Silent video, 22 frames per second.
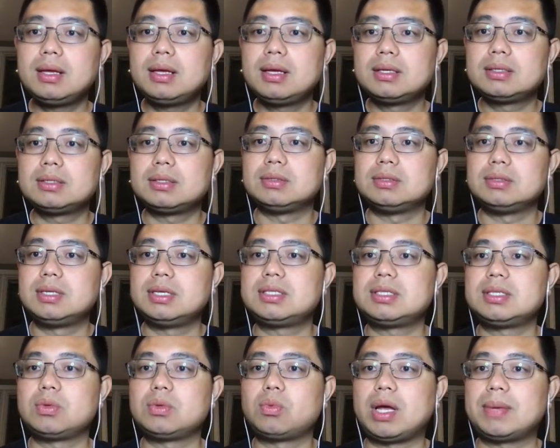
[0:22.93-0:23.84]
So this is
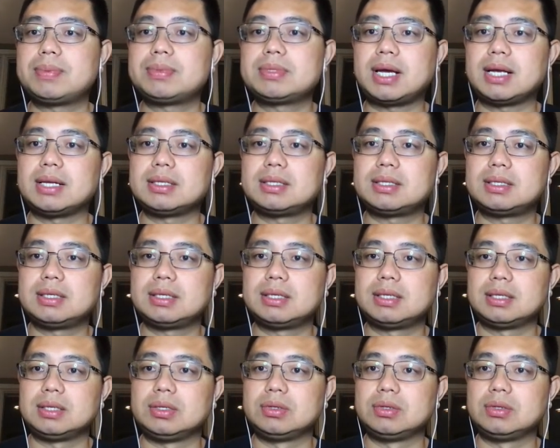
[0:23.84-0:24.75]
the website
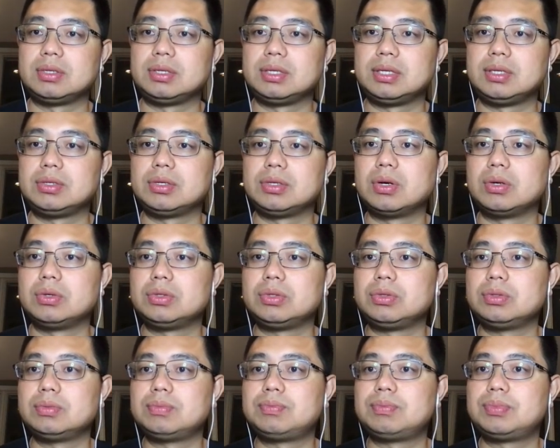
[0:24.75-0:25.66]
you need to go
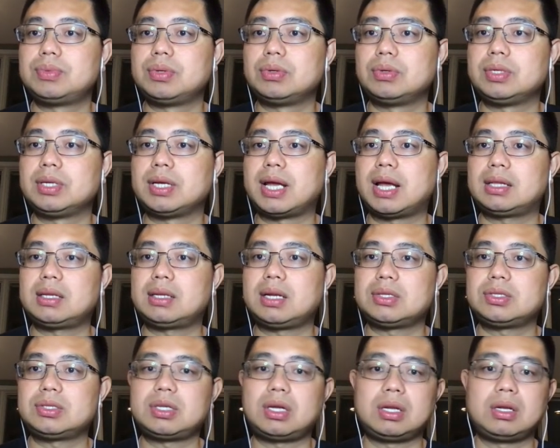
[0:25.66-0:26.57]
to,
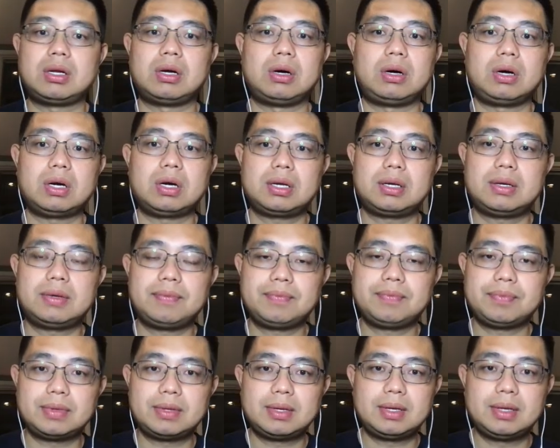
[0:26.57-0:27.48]
proteinatlas.org.
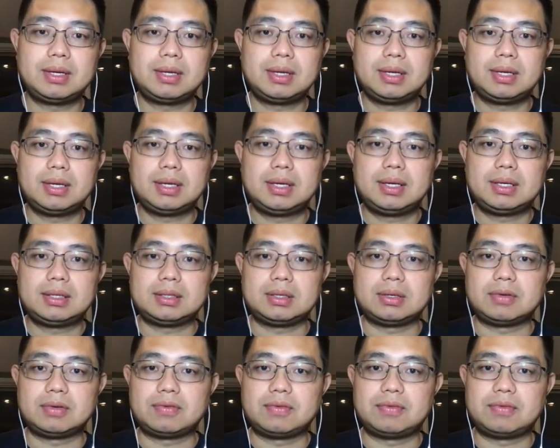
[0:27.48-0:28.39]

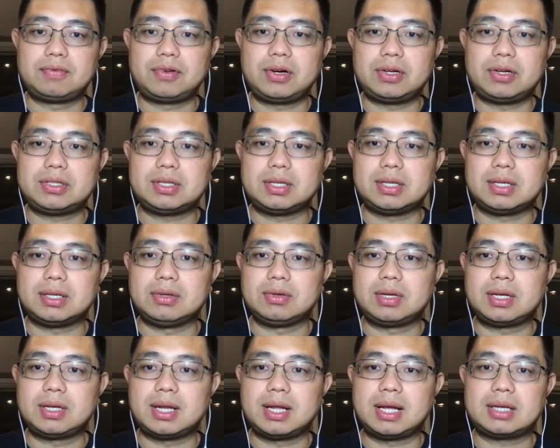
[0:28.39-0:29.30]
So first, you
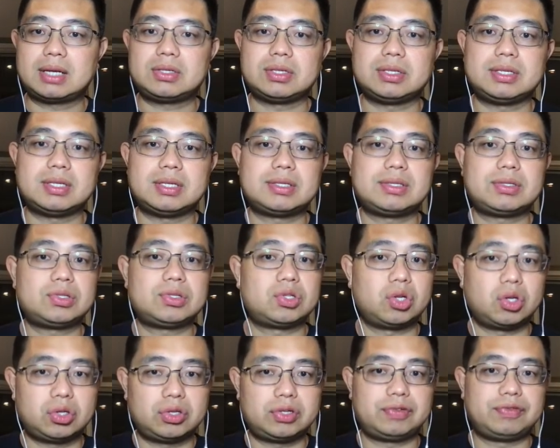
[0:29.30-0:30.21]
can actually just
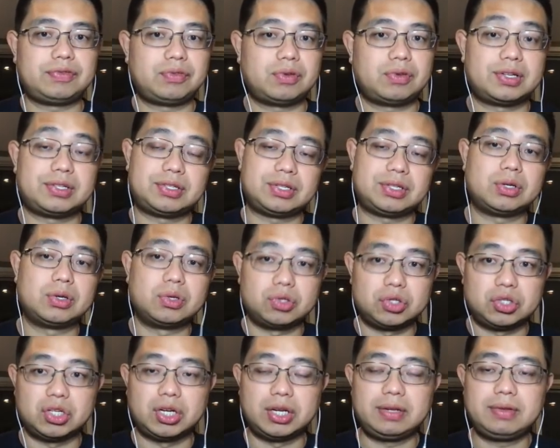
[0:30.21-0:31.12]
search for a single
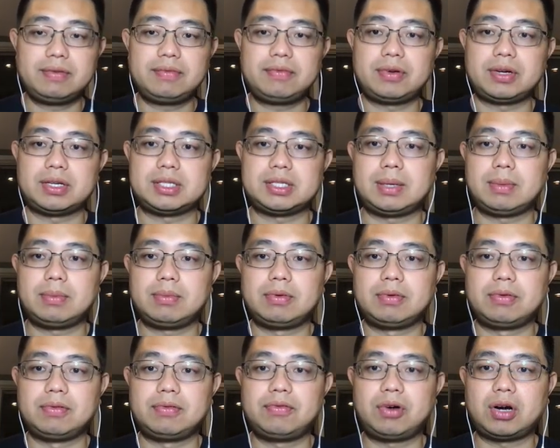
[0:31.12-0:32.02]
gene. For
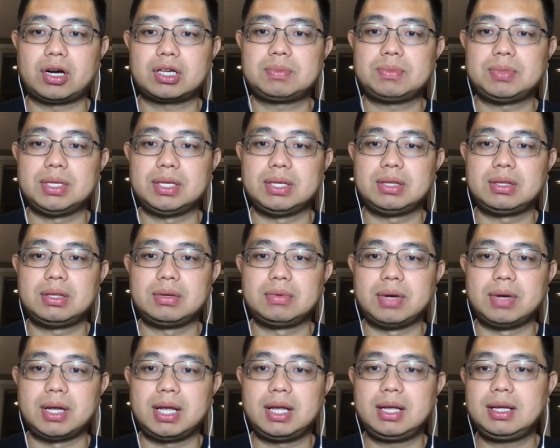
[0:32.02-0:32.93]
example,
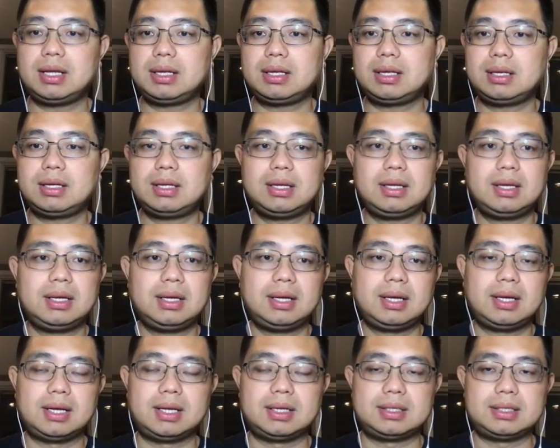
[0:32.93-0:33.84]
FOXP3
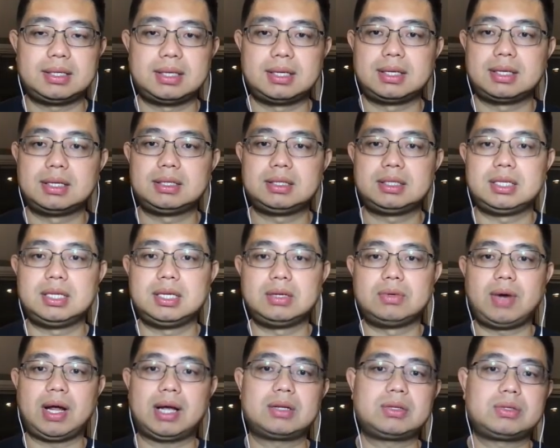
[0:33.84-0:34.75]
is a T
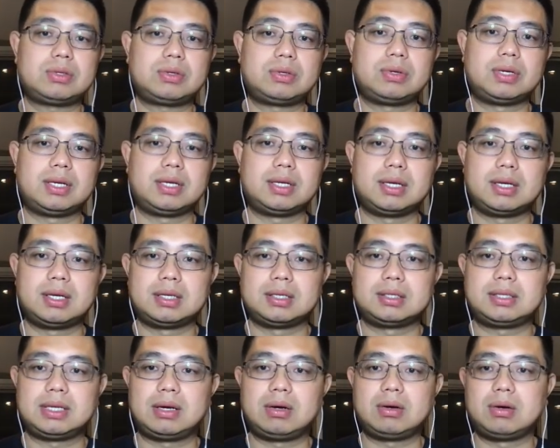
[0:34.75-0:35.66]
regulatory uh,
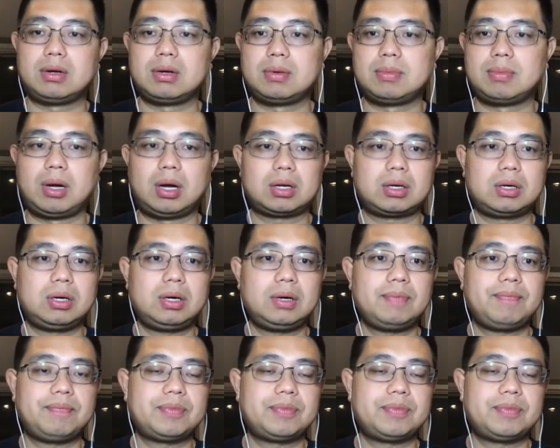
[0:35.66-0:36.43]
cell marker.